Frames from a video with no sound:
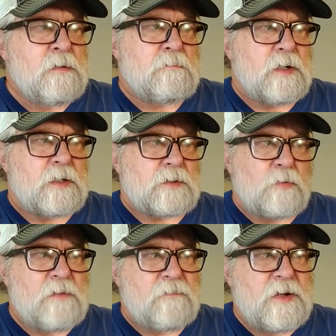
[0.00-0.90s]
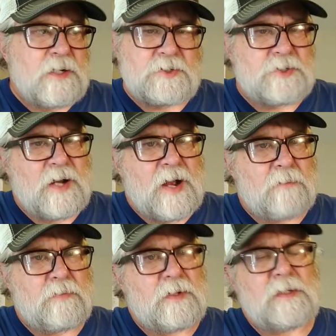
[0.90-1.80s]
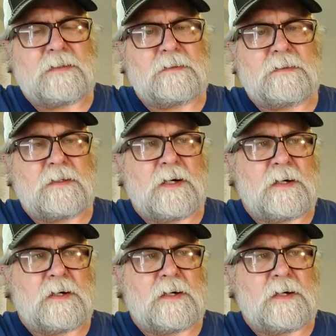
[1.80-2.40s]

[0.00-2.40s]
But the refinish job really,